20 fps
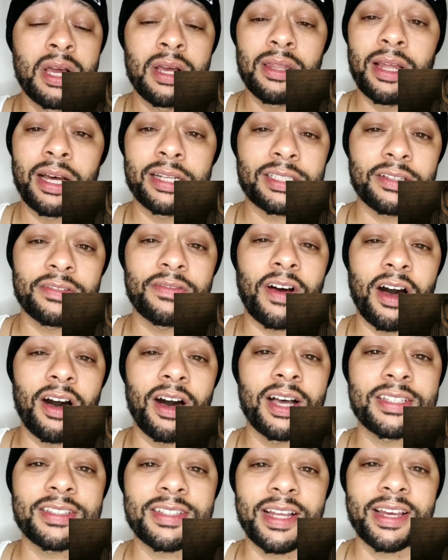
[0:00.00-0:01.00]
lots of
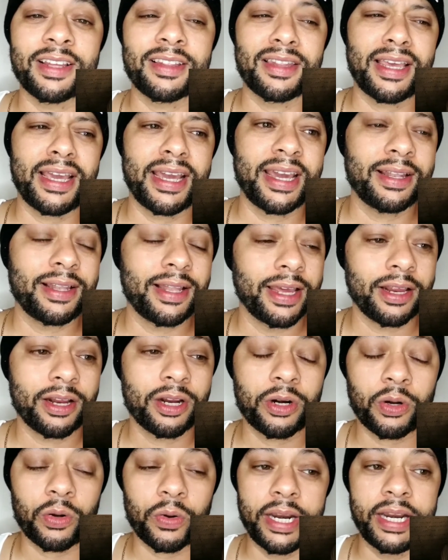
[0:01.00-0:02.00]
ahs like that, like
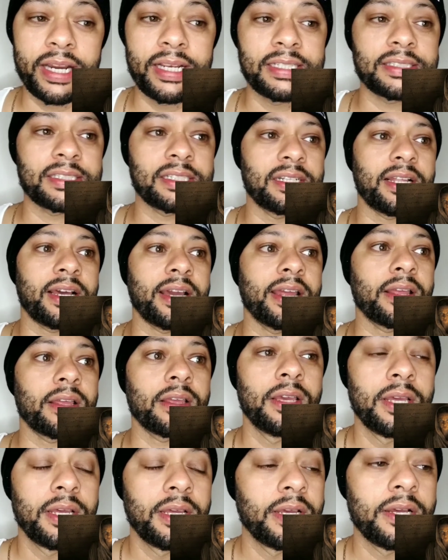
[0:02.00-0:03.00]
crazy, like
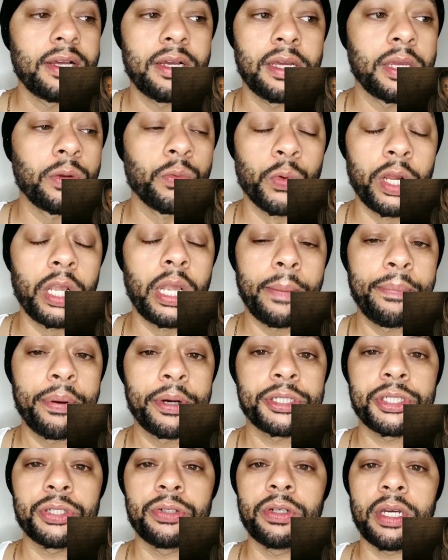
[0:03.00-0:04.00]
it really
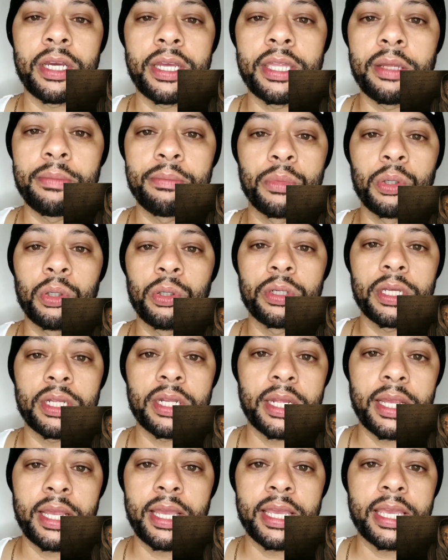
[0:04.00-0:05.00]
puts you in the mood and
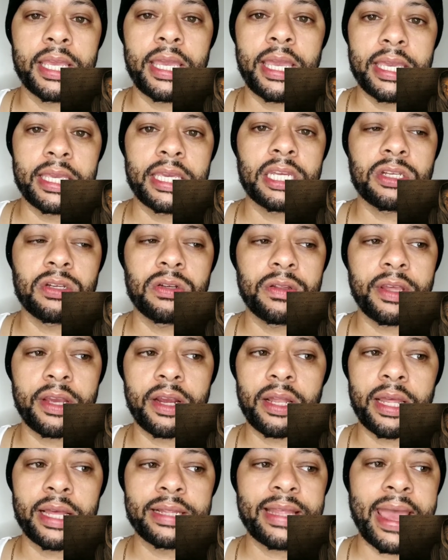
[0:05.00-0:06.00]
it gets you
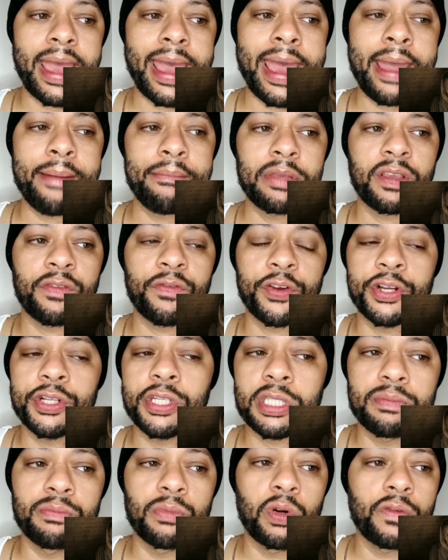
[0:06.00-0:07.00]
there. Like the atmosphere in
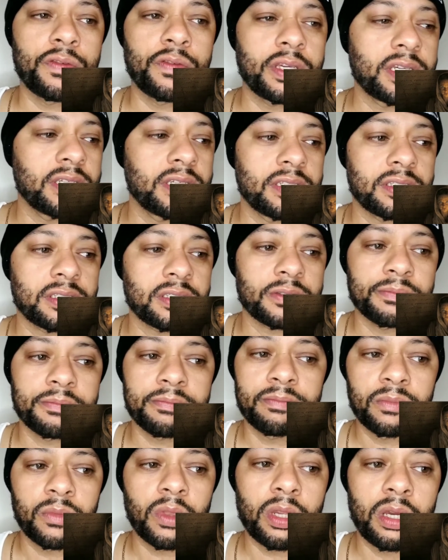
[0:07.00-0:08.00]
this movie is
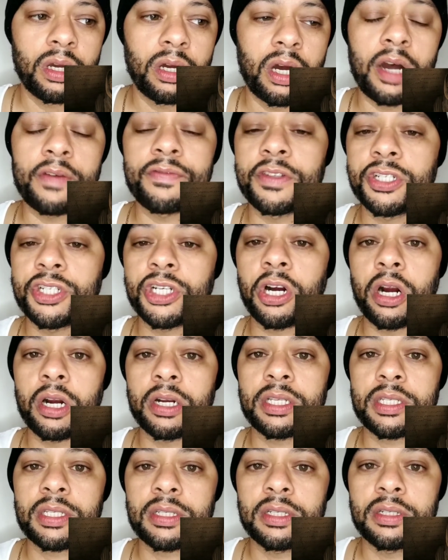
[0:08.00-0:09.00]
off the
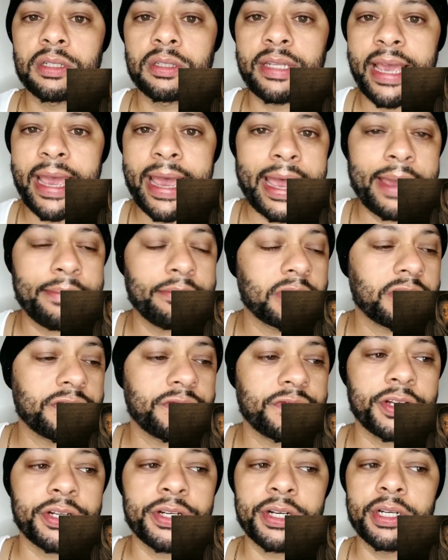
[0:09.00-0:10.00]
charts. The
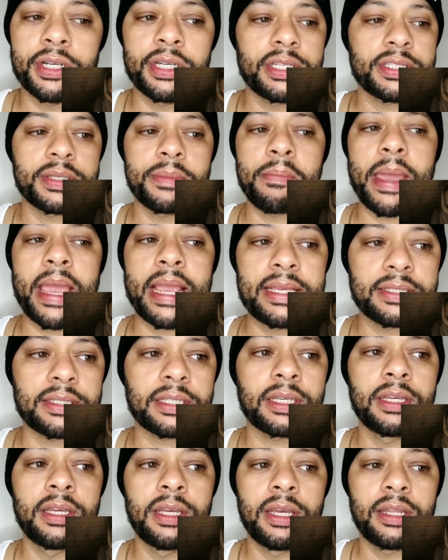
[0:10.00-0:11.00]
atmosphere is
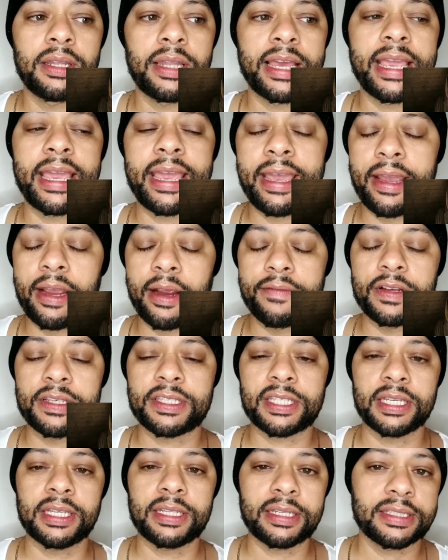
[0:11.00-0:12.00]
amazing. Like every
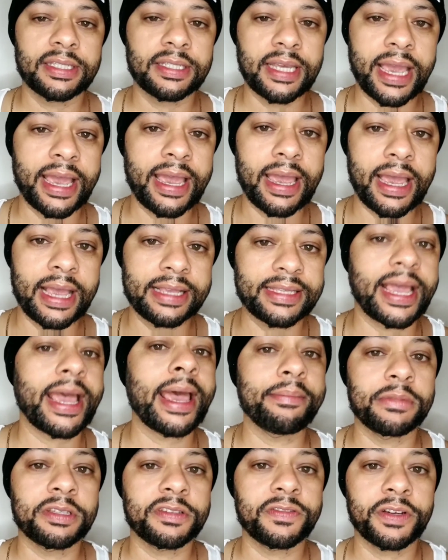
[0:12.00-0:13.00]
scene has
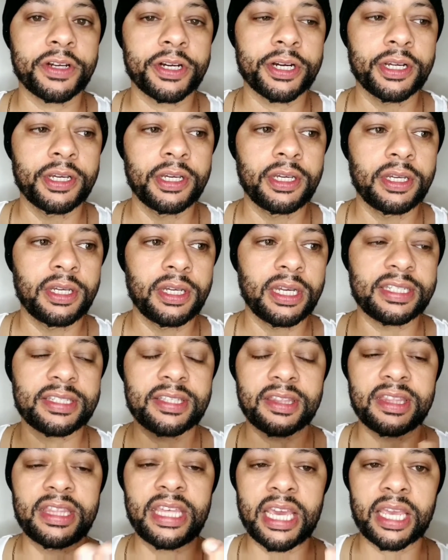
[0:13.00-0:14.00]
atmosphere. It's
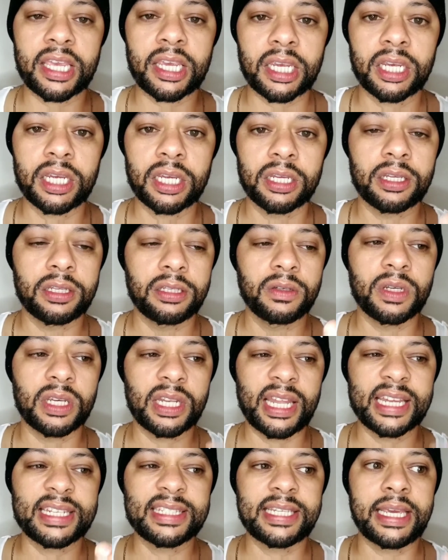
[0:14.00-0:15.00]
thick. You can
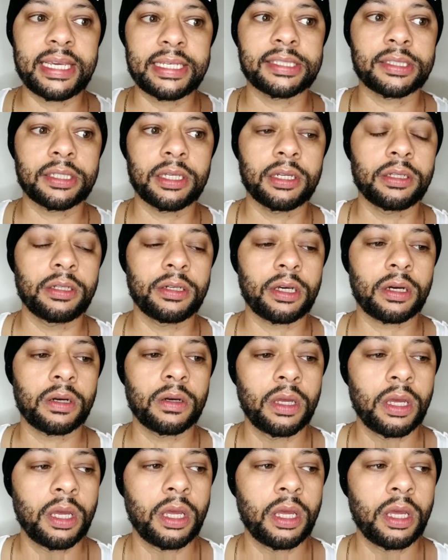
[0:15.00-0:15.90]
like taste it, you know.